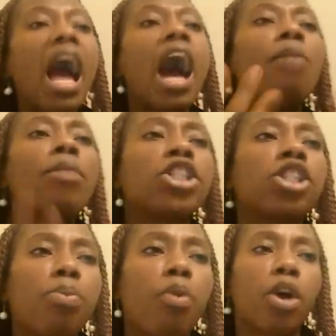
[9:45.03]
how much
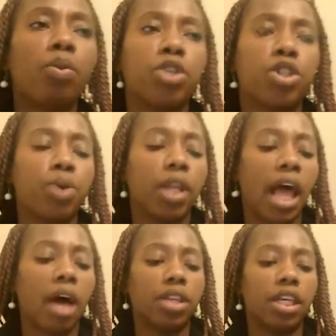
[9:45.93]
support would you
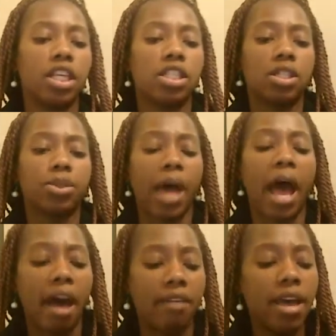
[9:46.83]
allow the kids to
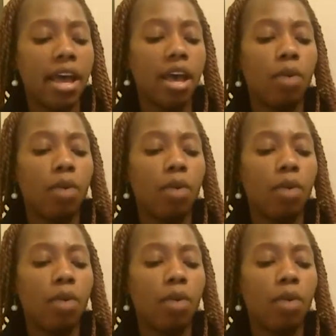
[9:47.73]
have?